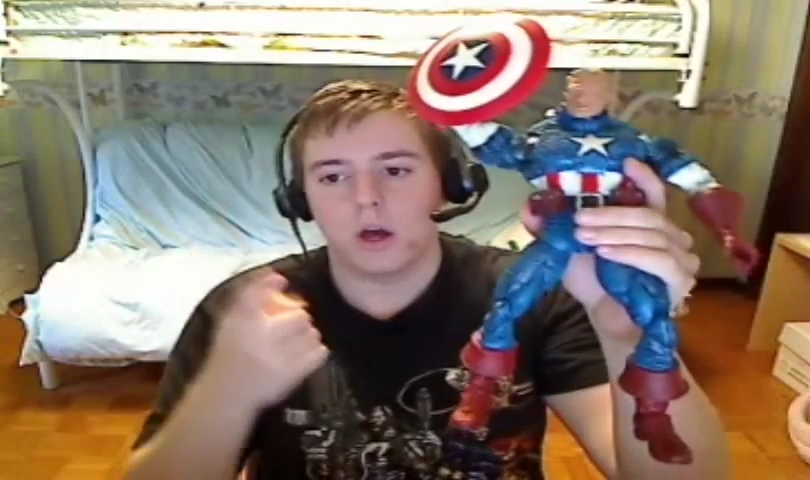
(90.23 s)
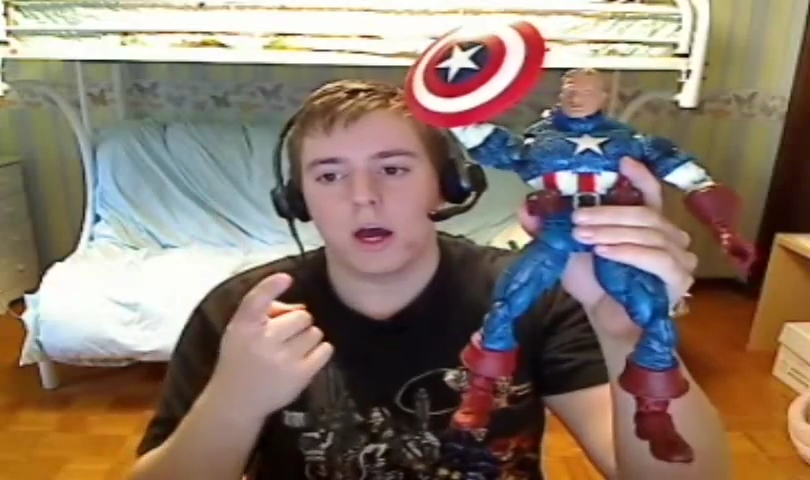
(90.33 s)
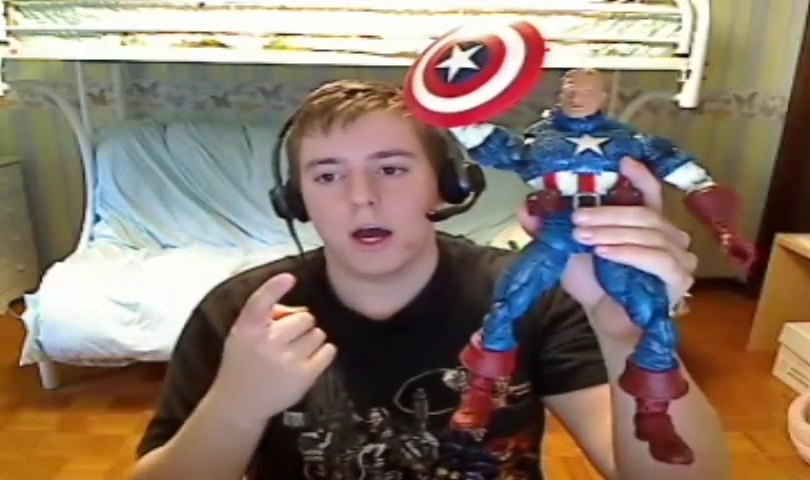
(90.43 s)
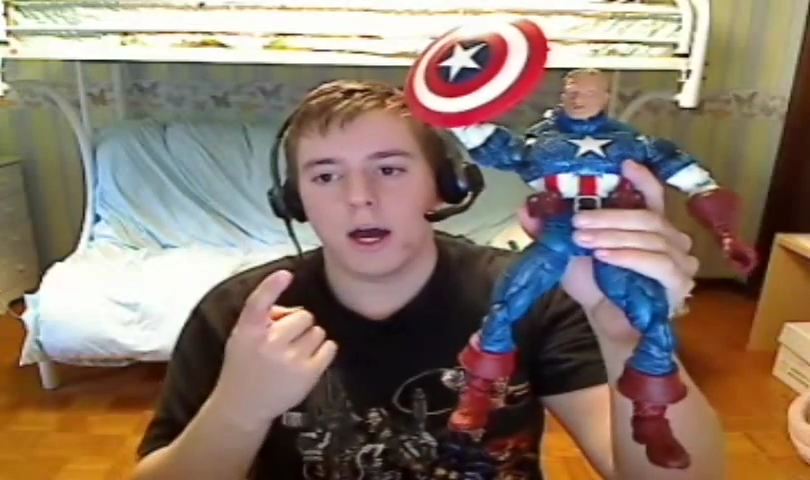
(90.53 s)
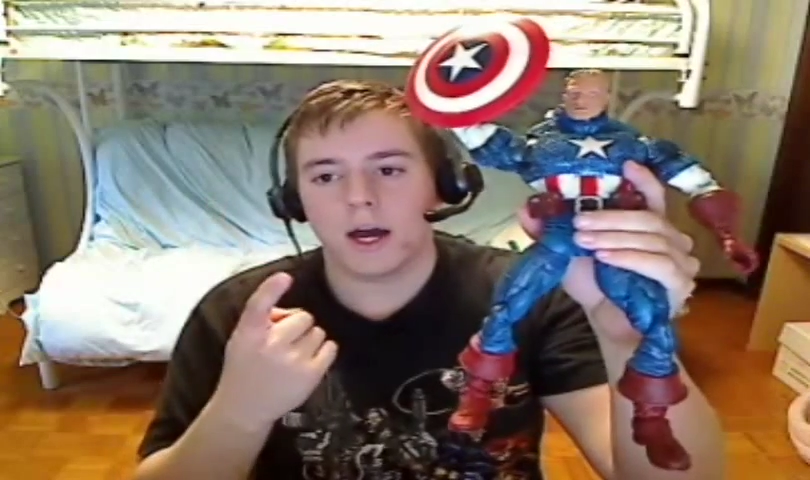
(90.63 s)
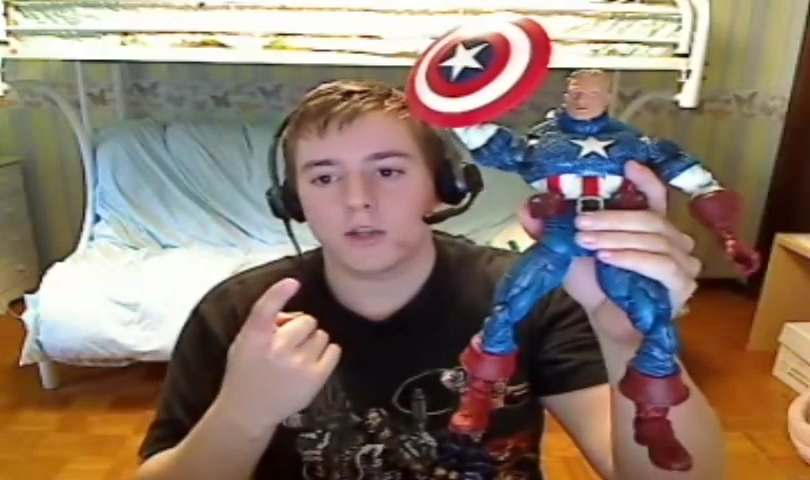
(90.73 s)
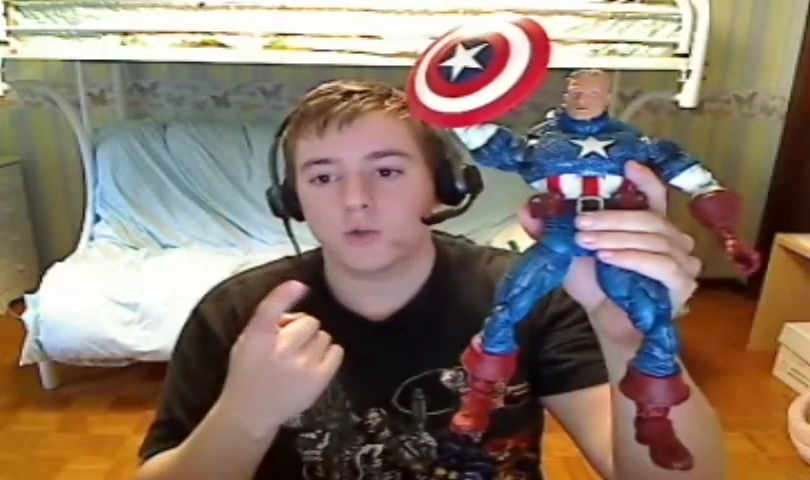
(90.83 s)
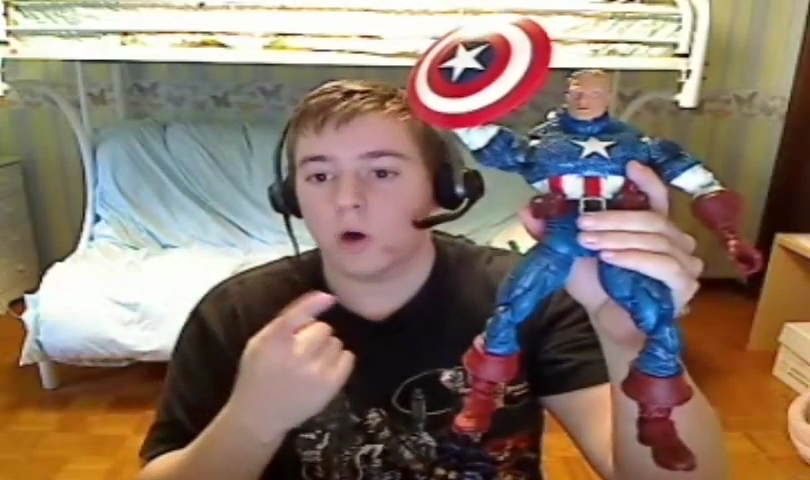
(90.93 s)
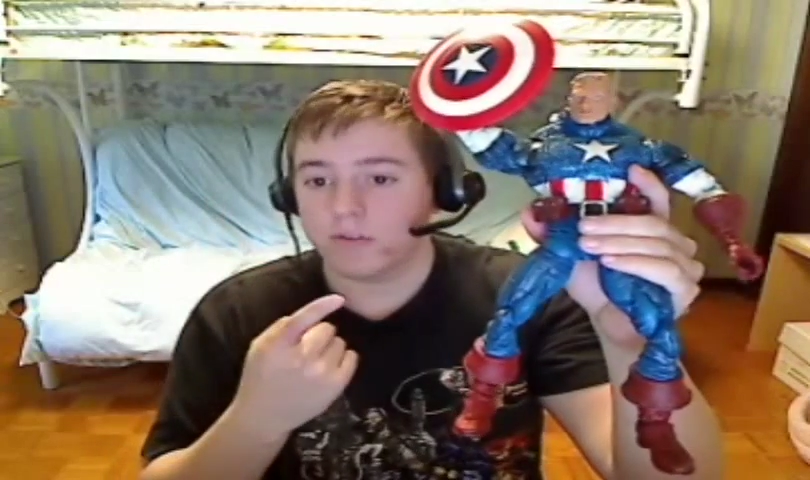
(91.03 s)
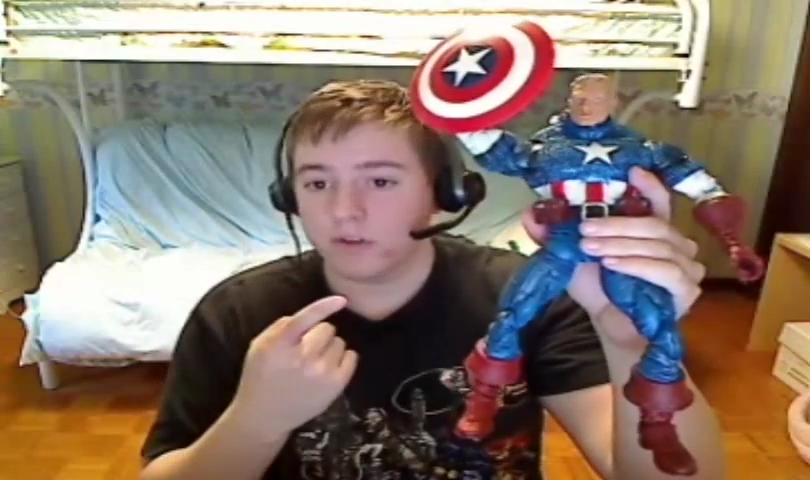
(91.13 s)

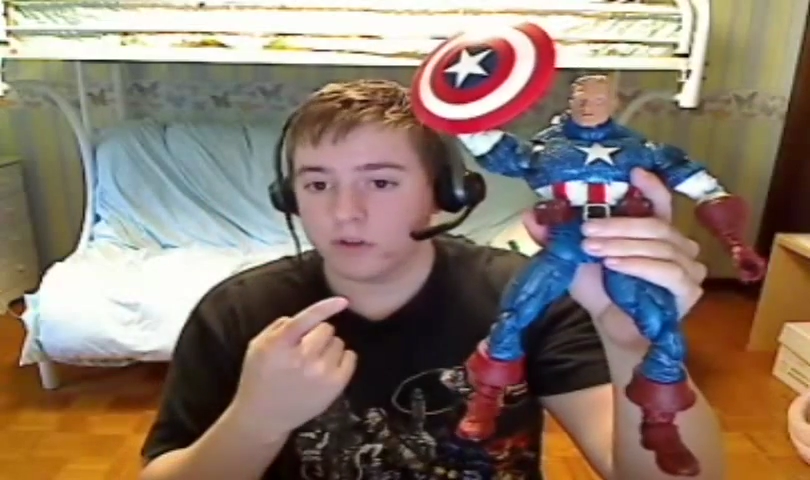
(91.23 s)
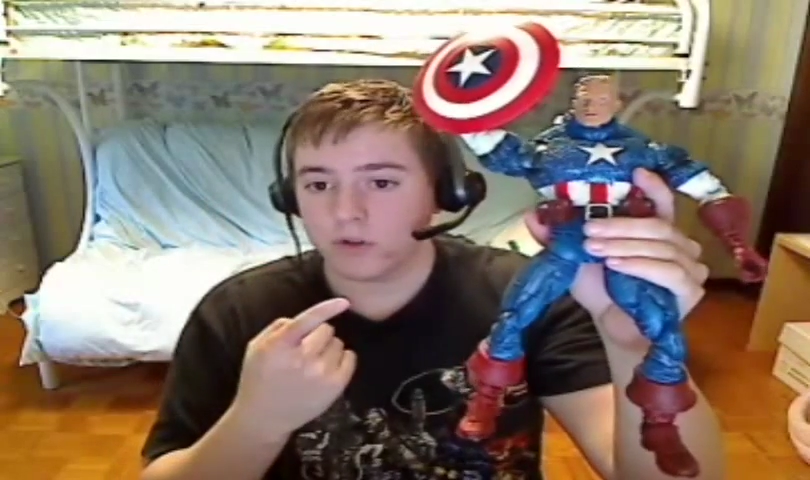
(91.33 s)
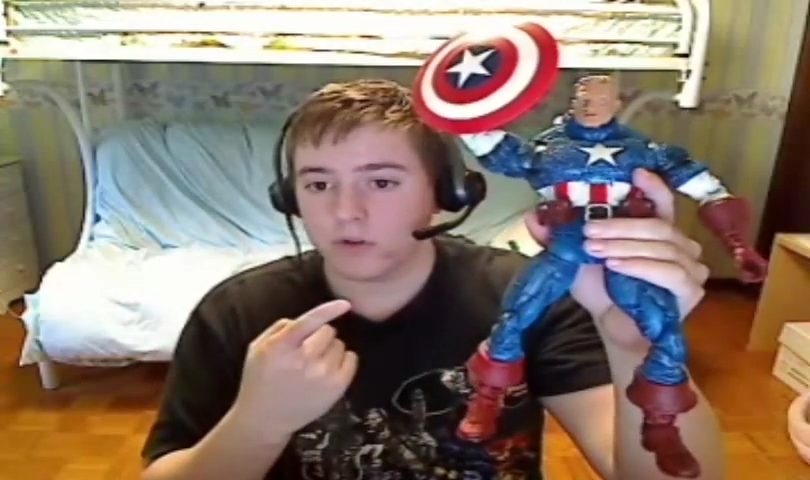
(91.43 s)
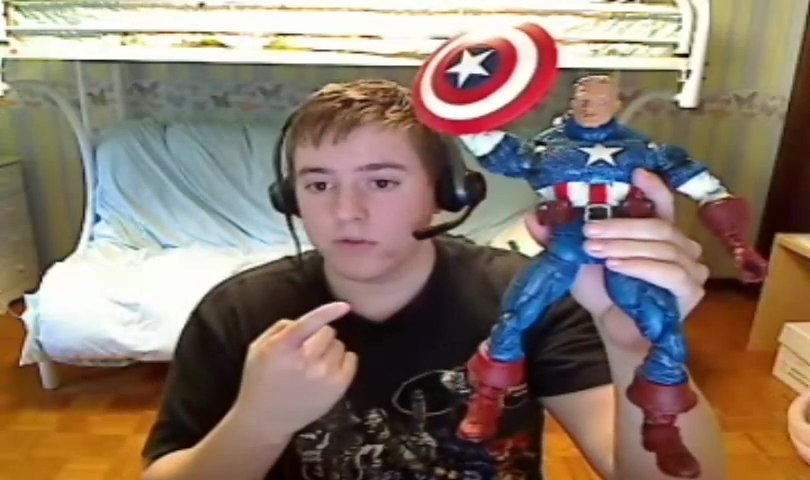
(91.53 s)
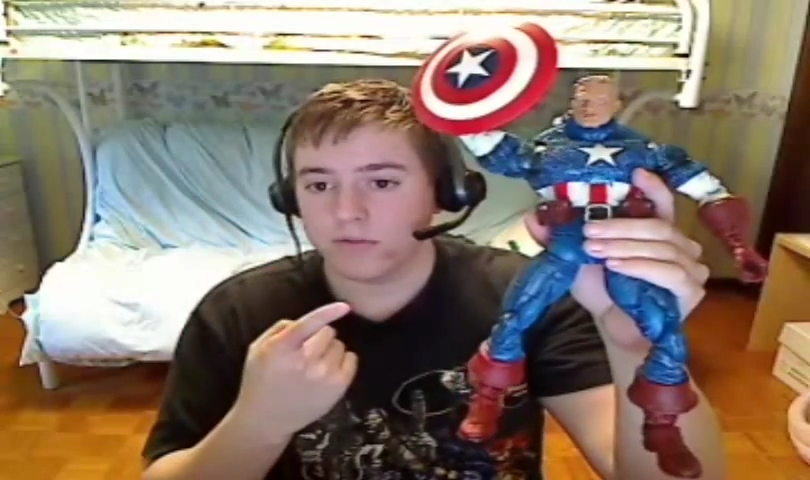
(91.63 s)
12-inch